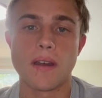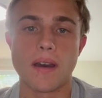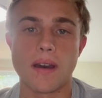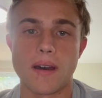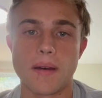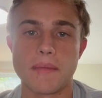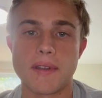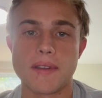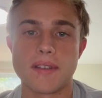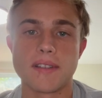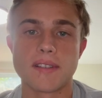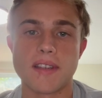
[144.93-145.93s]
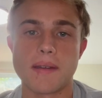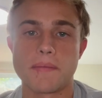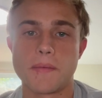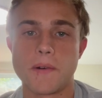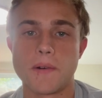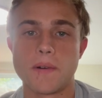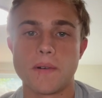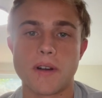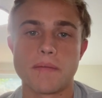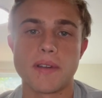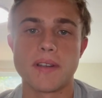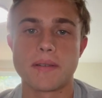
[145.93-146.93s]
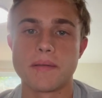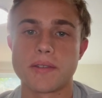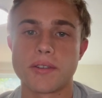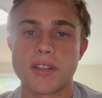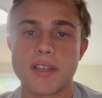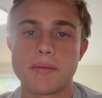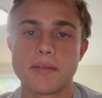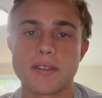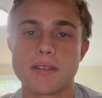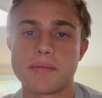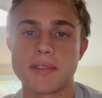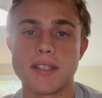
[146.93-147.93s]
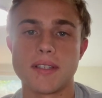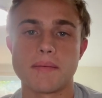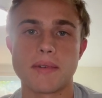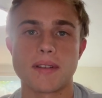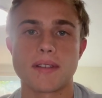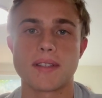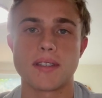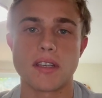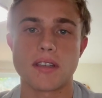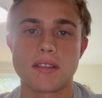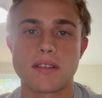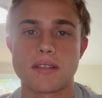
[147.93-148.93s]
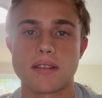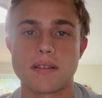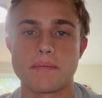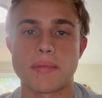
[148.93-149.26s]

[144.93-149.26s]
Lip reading: In this example, our patient was only able to complete about 6